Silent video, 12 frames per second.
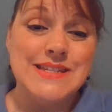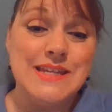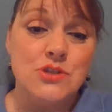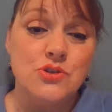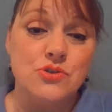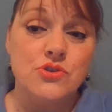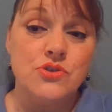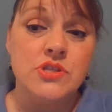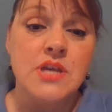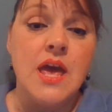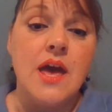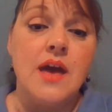
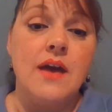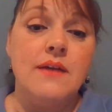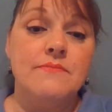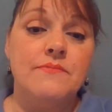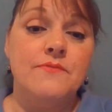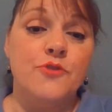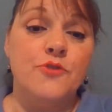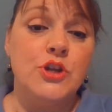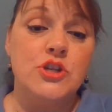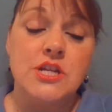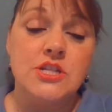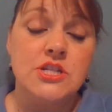teachers for
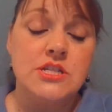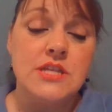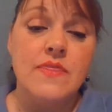your judges,